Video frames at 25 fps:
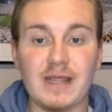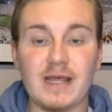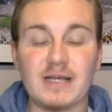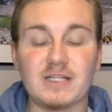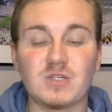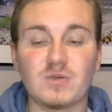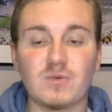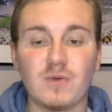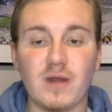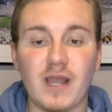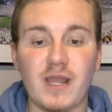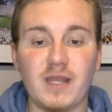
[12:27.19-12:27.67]

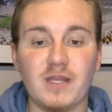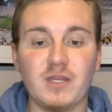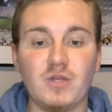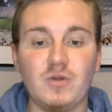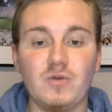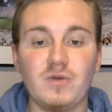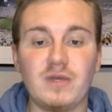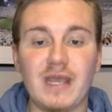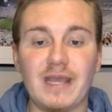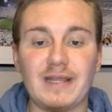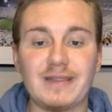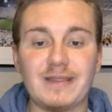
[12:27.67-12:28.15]
That's right.
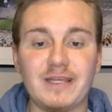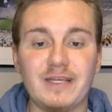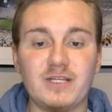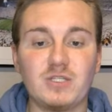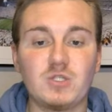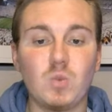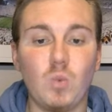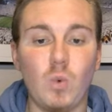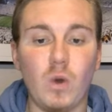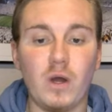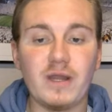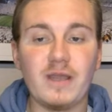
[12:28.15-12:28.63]
You get the
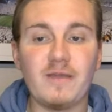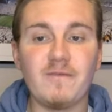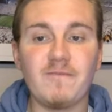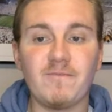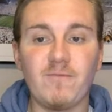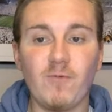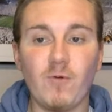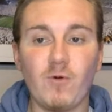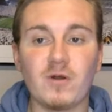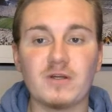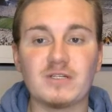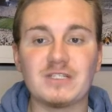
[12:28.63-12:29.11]

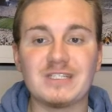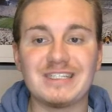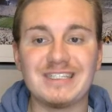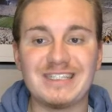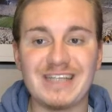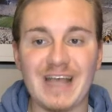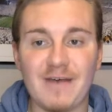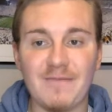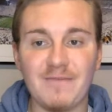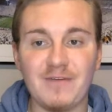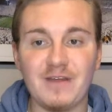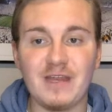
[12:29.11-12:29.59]

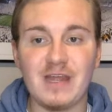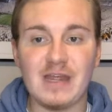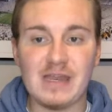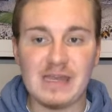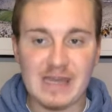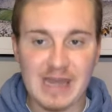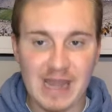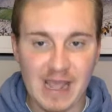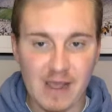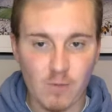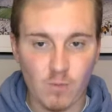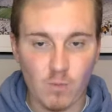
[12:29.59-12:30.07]
24/7
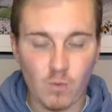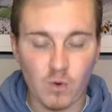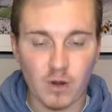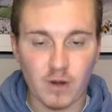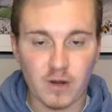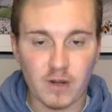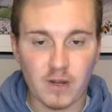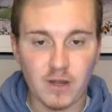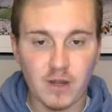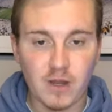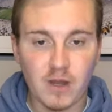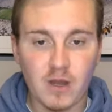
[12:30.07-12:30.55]

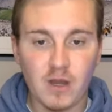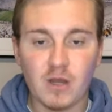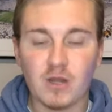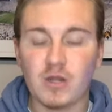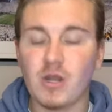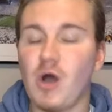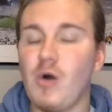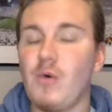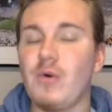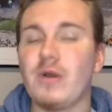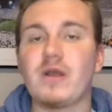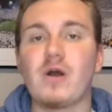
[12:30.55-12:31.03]
network
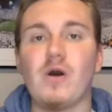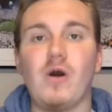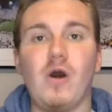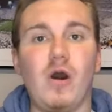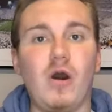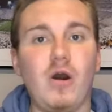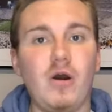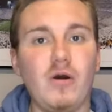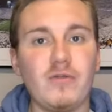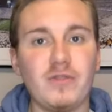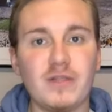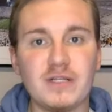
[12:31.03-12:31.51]
going
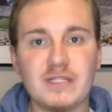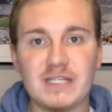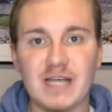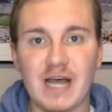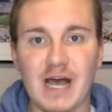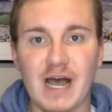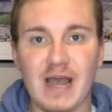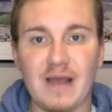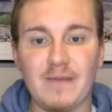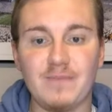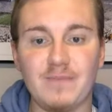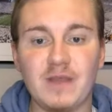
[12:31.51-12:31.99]
all the
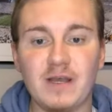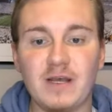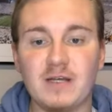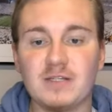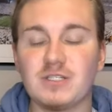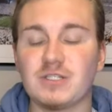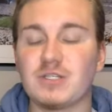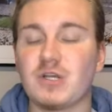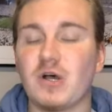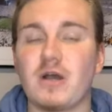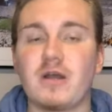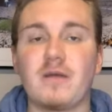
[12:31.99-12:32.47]
time
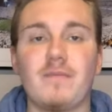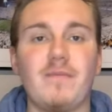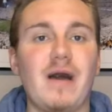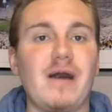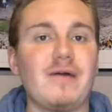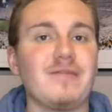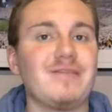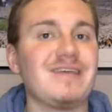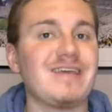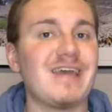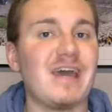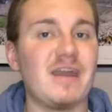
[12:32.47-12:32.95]
to talk
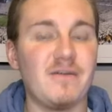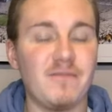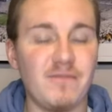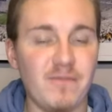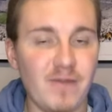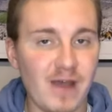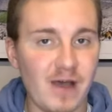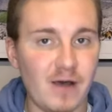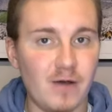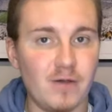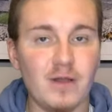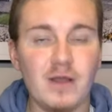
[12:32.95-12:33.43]
about the
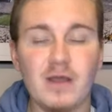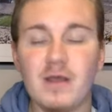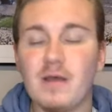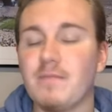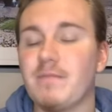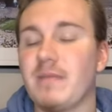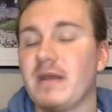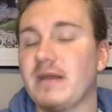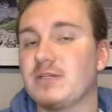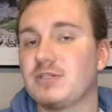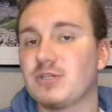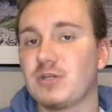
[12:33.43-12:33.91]
NFL,
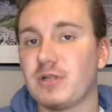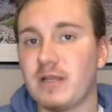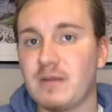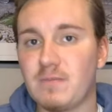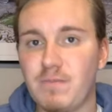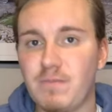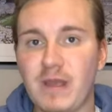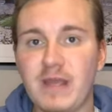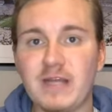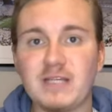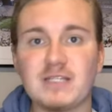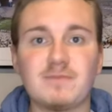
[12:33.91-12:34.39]
Major
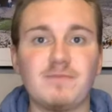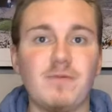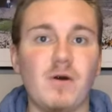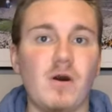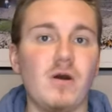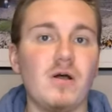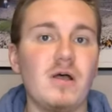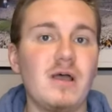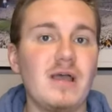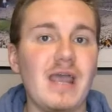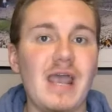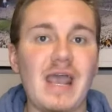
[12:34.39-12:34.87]
League
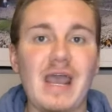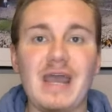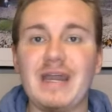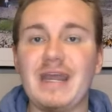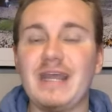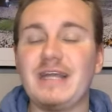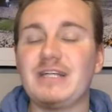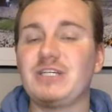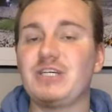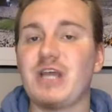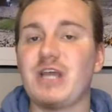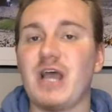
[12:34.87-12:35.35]
Baseball,
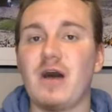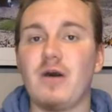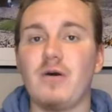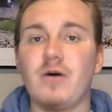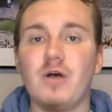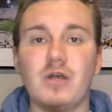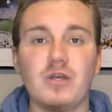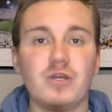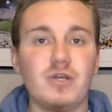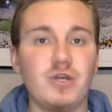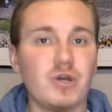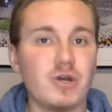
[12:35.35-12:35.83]
NHL,
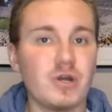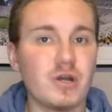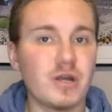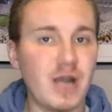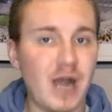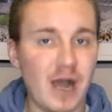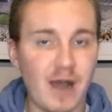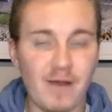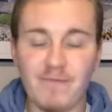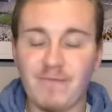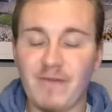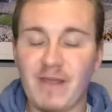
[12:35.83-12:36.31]
your
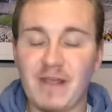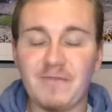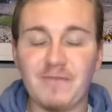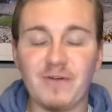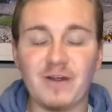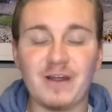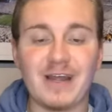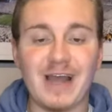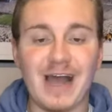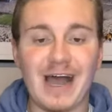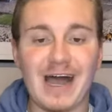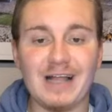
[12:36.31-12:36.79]

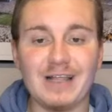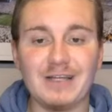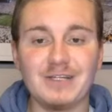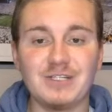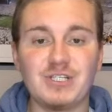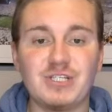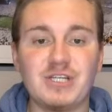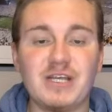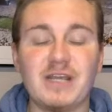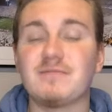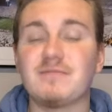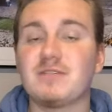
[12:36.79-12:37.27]
favorite
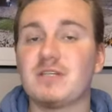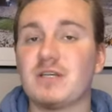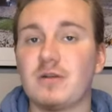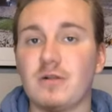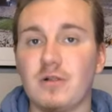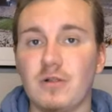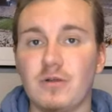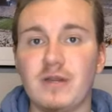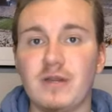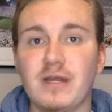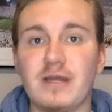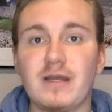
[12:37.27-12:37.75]
college teams,
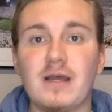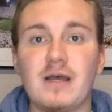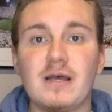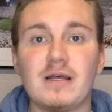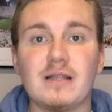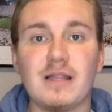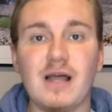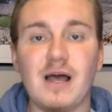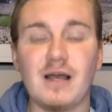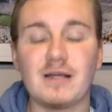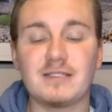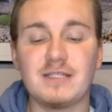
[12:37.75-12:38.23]
including
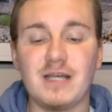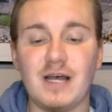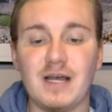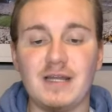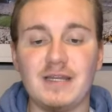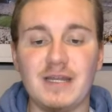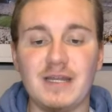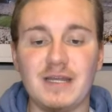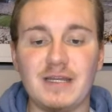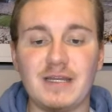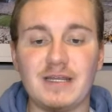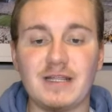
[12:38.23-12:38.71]
Locked
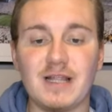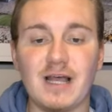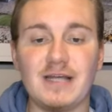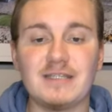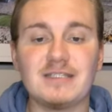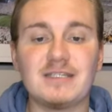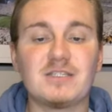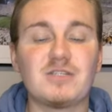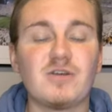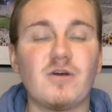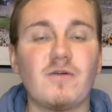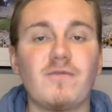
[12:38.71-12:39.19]
On Nittany
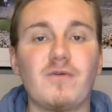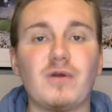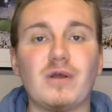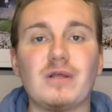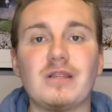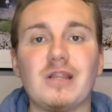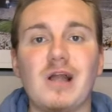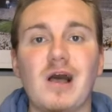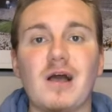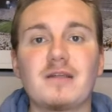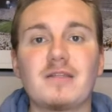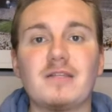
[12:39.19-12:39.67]
Lions. It's over
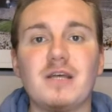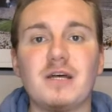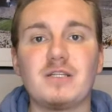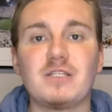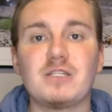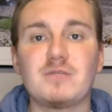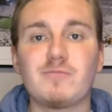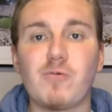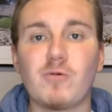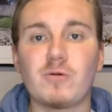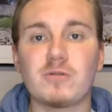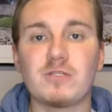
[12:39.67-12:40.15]
at Locked On
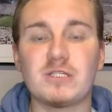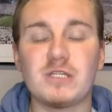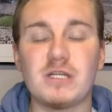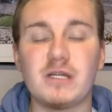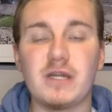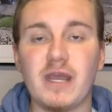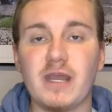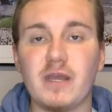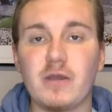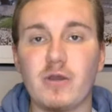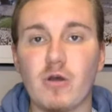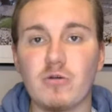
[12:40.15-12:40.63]
Sports
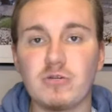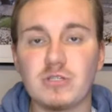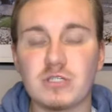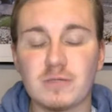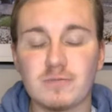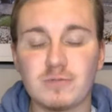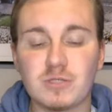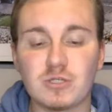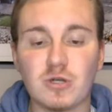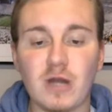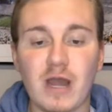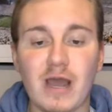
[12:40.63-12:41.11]
Today. Go
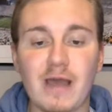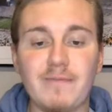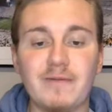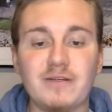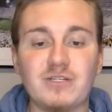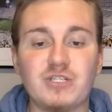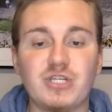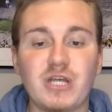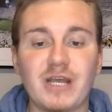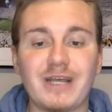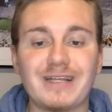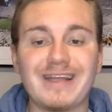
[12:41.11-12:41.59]
subscribe
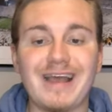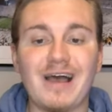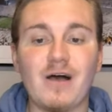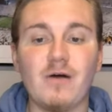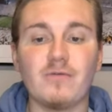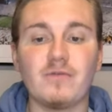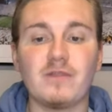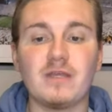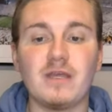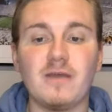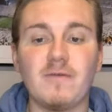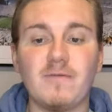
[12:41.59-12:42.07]
and check
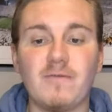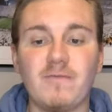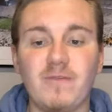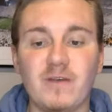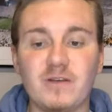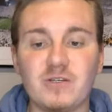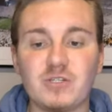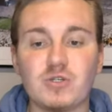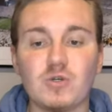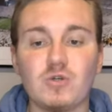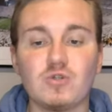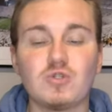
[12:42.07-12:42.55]
out the
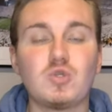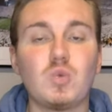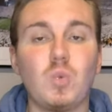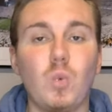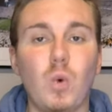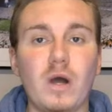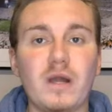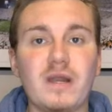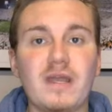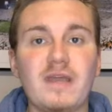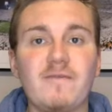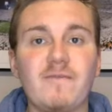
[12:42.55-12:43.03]
official
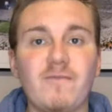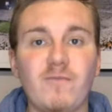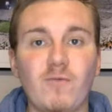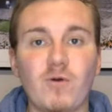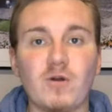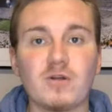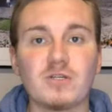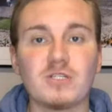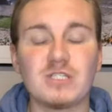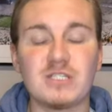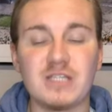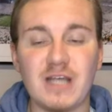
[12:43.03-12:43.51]

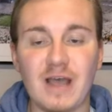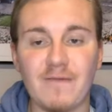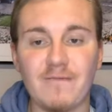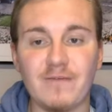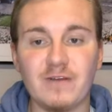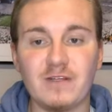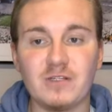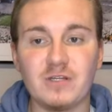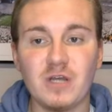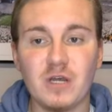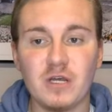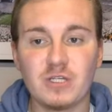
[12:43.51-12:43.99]

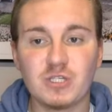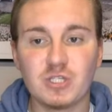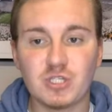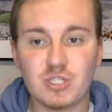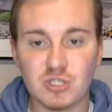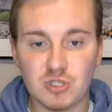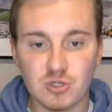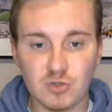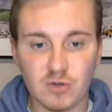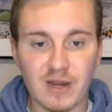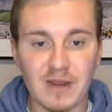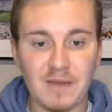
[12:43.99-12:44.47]
24/7
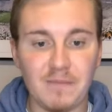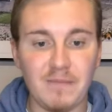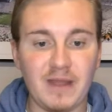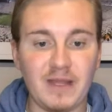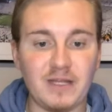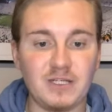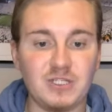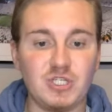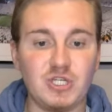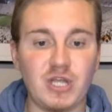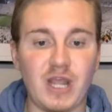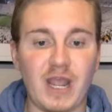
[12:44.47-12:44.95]

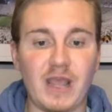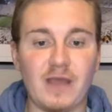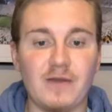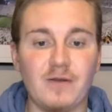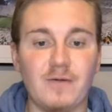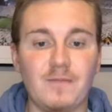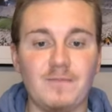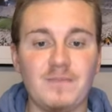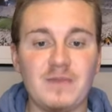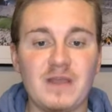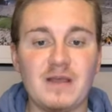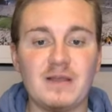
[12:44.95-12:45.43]
streaming
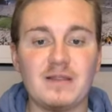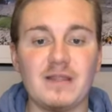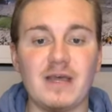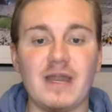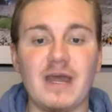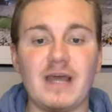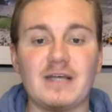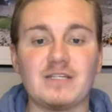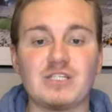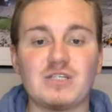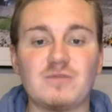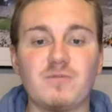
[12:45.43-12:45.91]
channel that
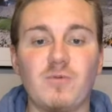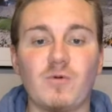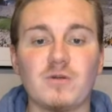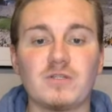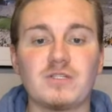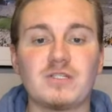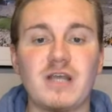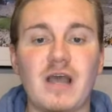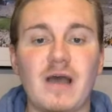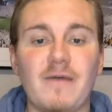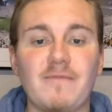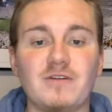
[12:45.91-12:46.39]
has
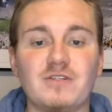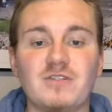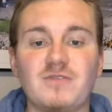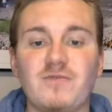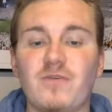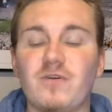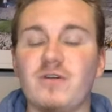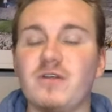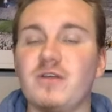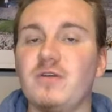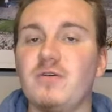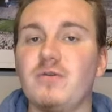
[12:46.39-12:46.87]
sports coverage
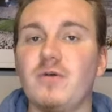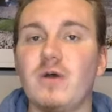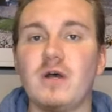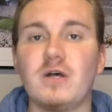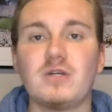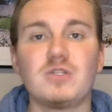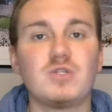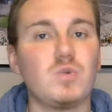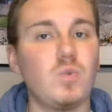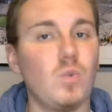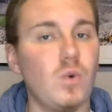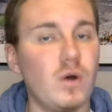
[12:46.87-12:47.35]
for you
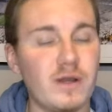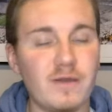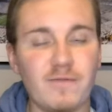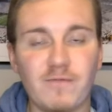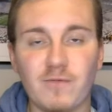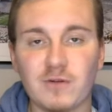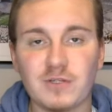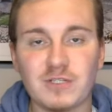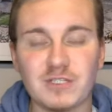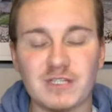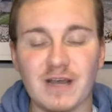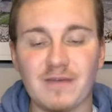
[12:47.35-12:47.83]

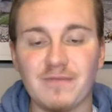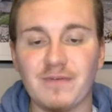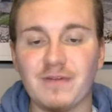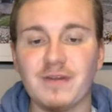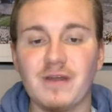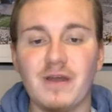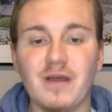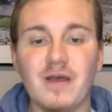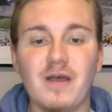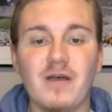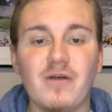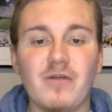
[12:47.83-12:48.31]
24/7,
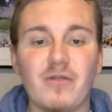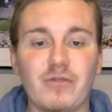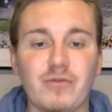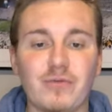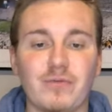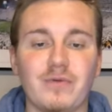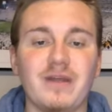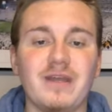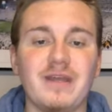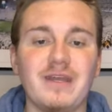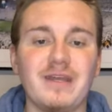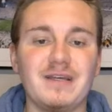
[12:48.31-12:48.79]

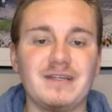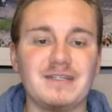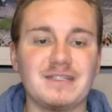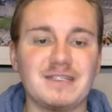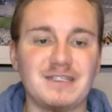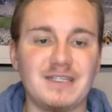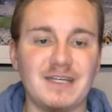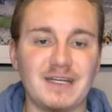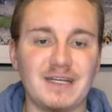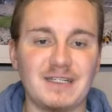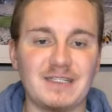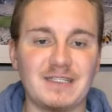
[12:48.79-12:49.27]

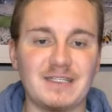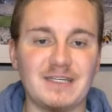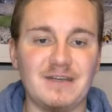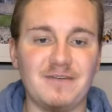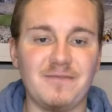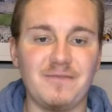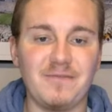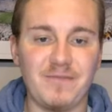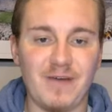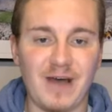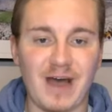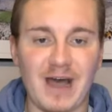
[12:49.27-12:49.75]

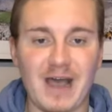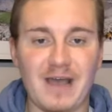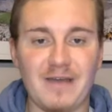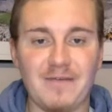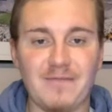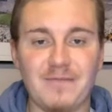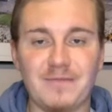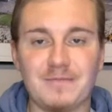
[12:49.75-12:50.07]
365.